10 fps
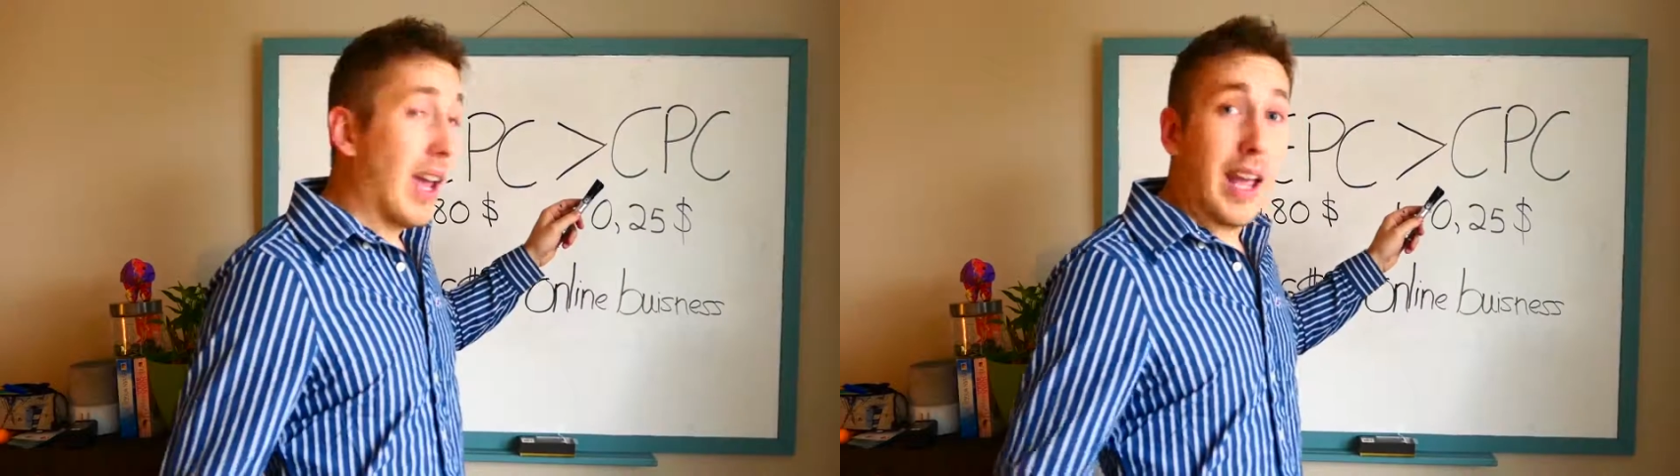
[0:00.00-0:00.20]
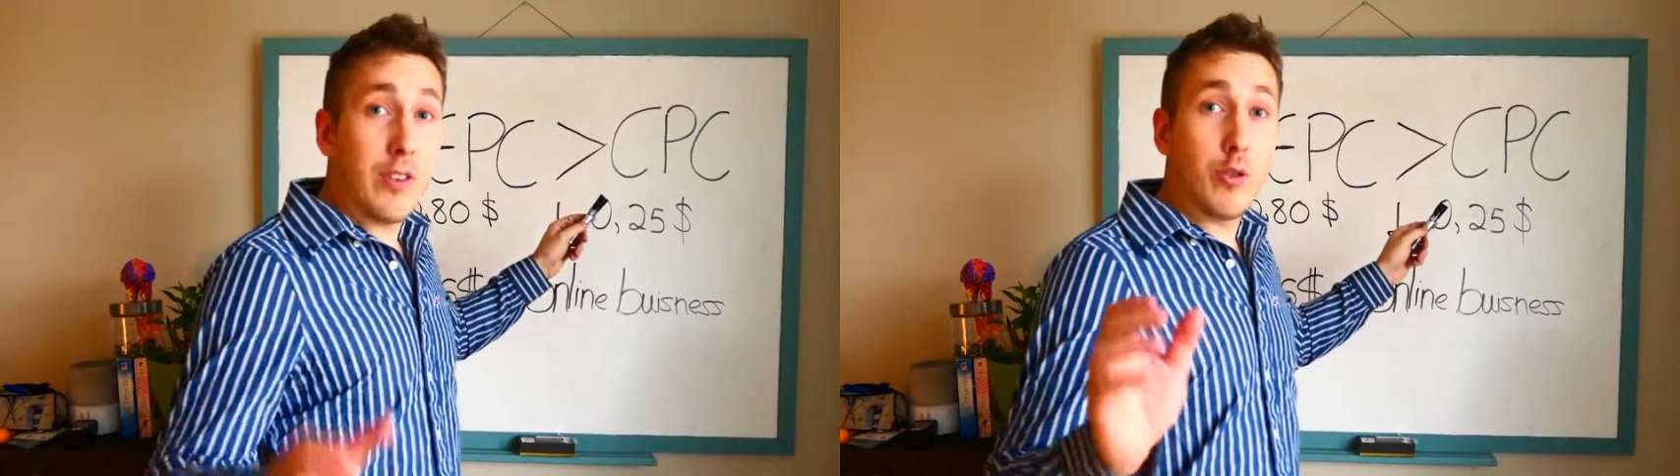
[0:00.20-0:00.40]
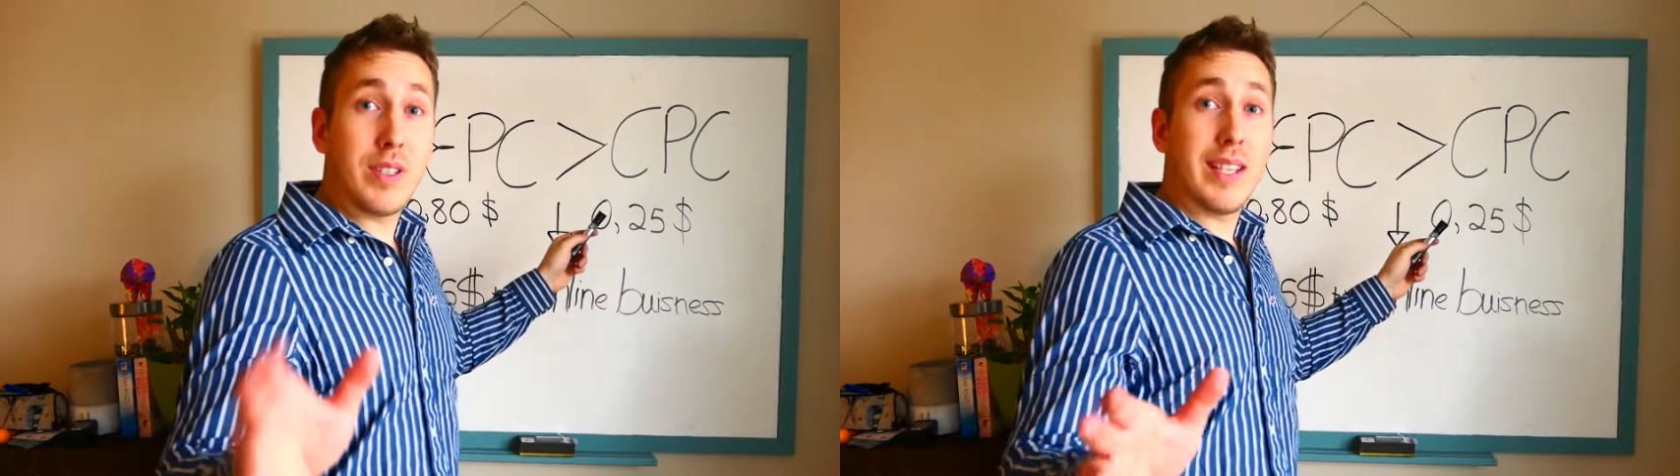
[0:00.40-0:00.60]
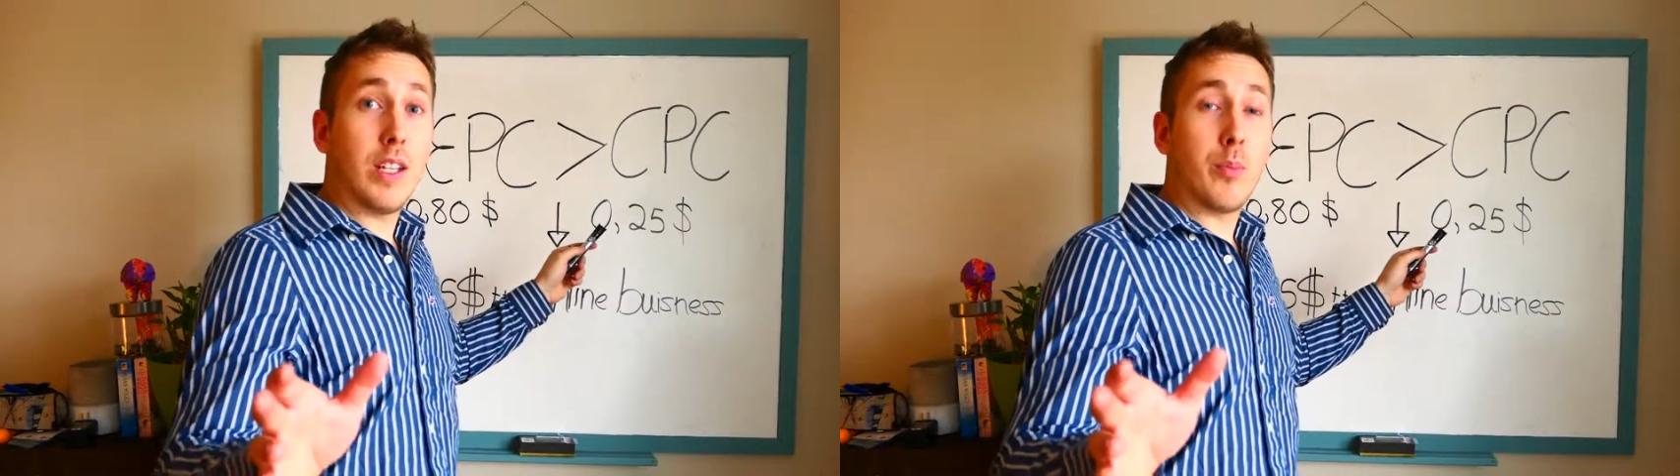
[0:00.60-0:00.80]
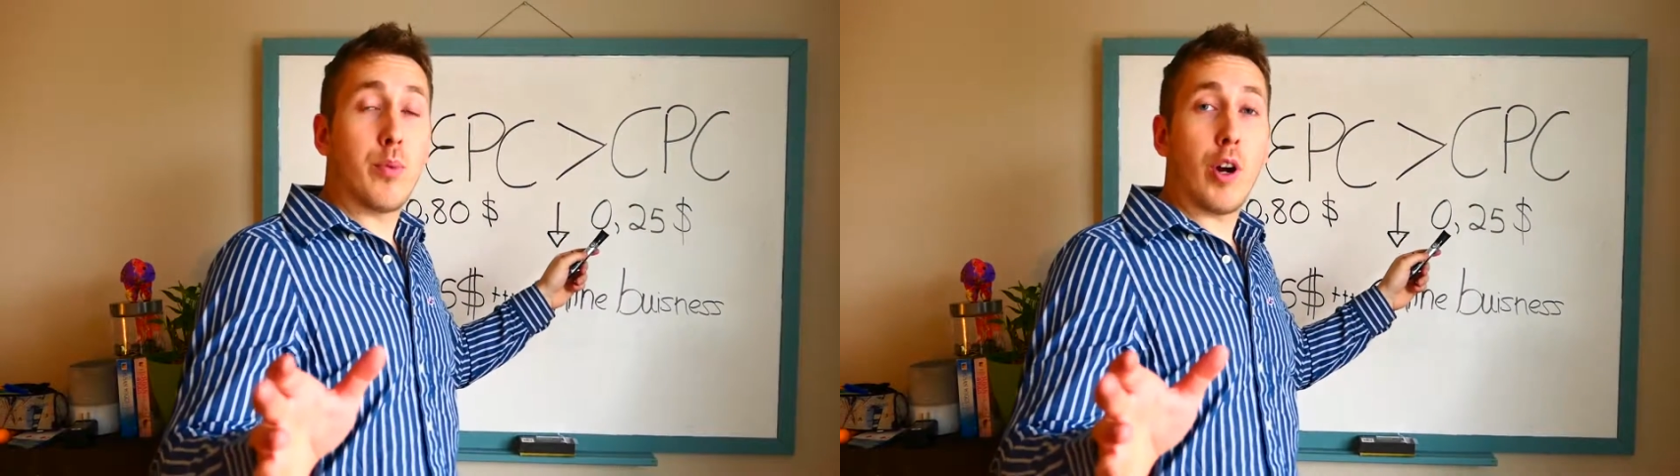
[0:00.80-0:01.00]
and you
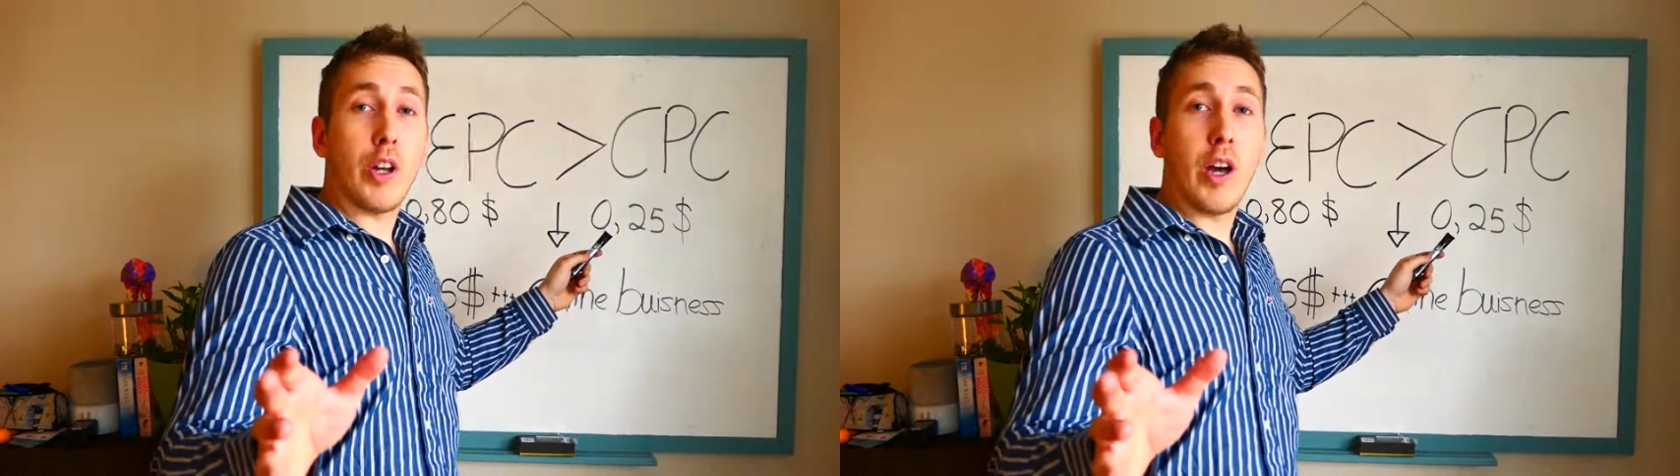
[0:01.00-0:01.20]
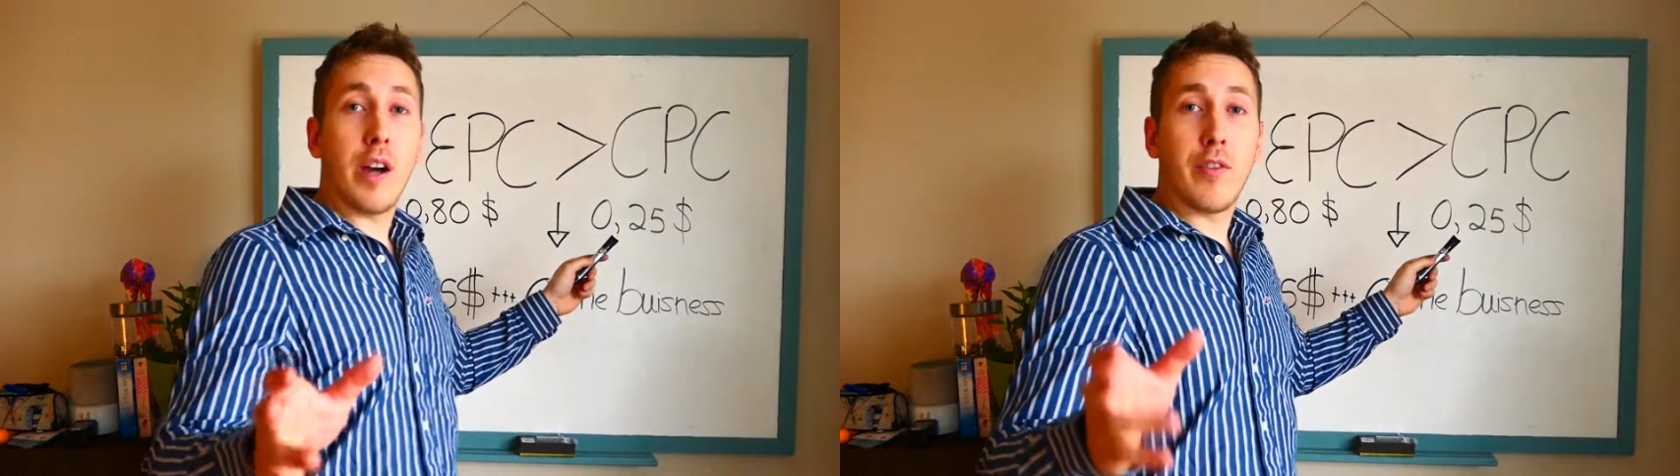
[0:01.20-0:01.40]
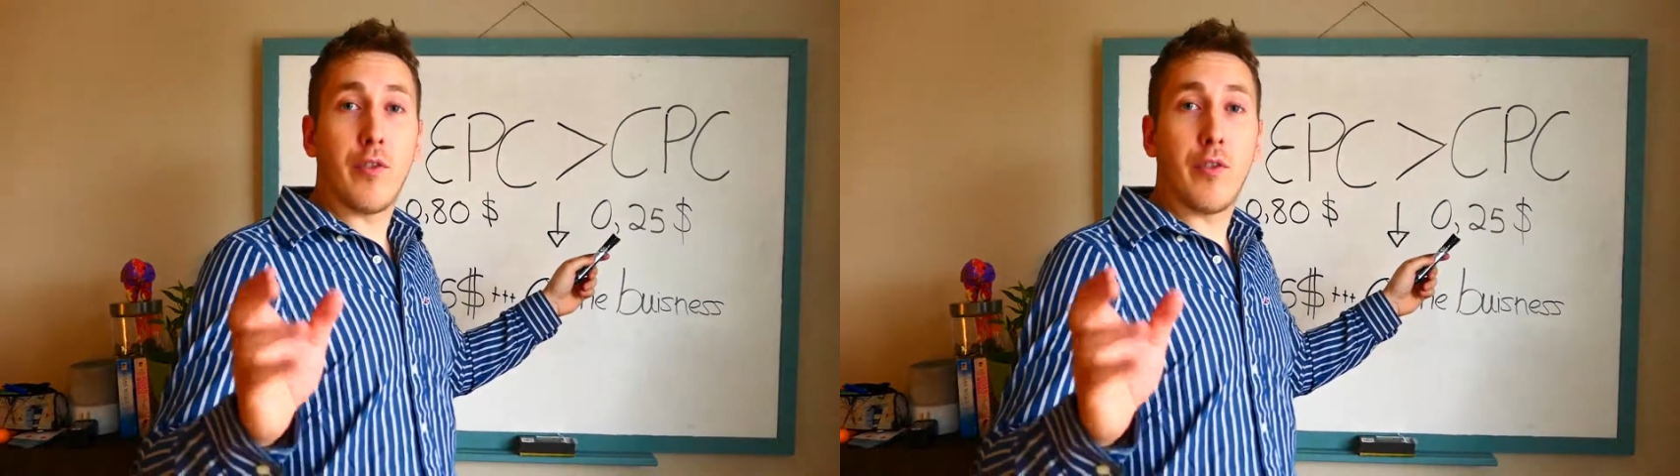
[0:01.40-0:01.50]
sell a product